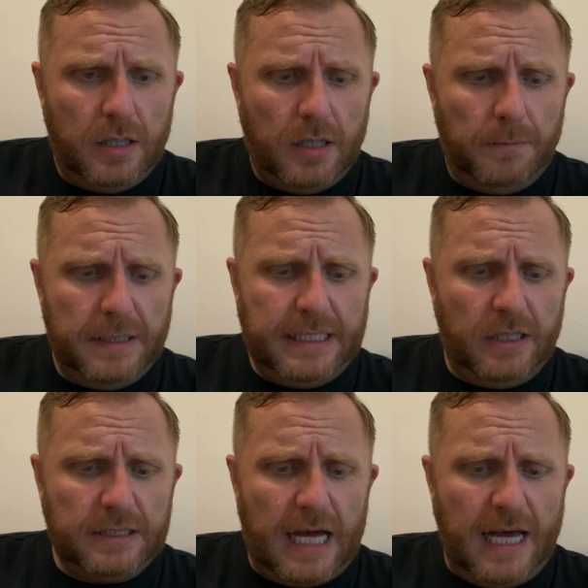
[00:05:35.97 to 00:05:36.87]

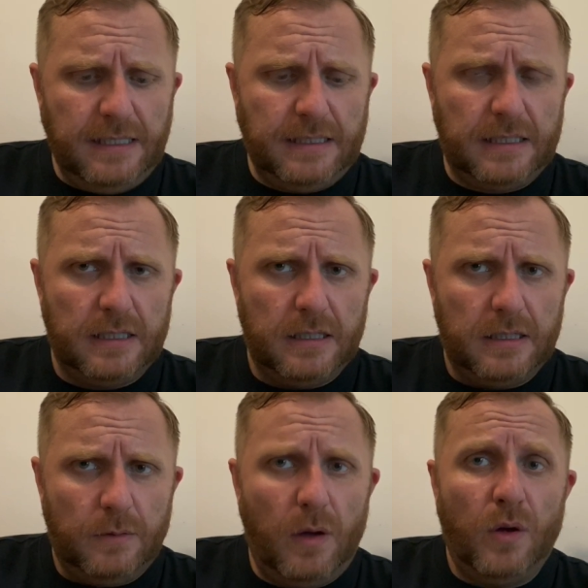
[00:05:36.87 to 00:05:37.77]
Matilda asked.
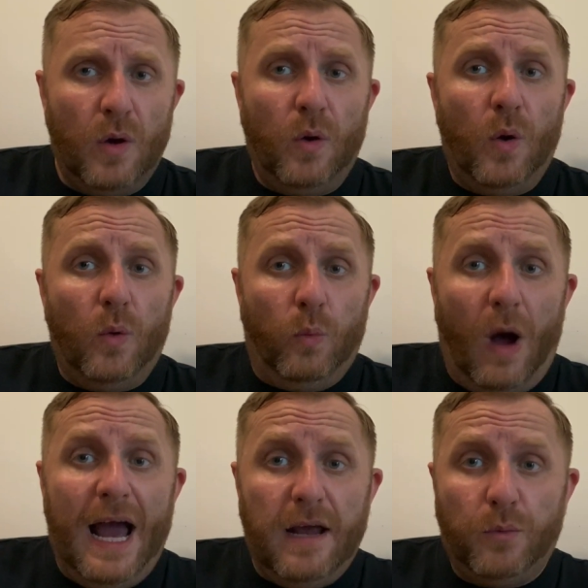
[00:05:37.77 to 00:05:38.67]
Well,
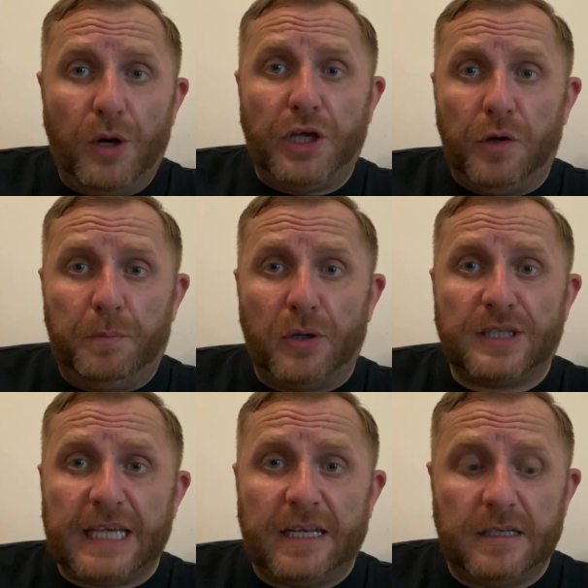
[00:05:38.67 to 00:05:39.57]
why were you
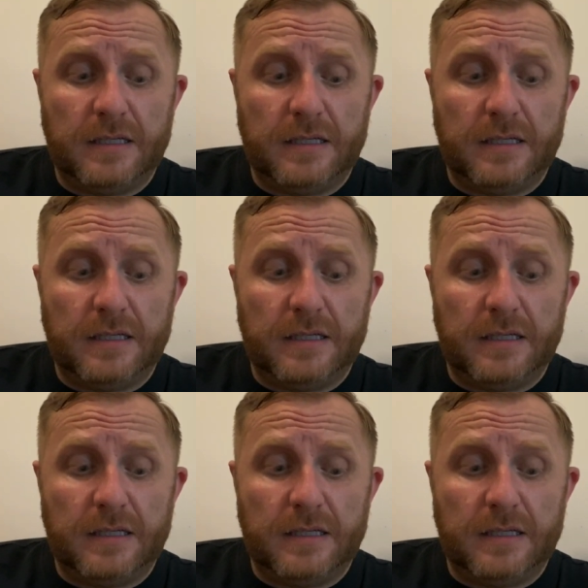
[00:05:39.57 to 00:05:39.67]
put in?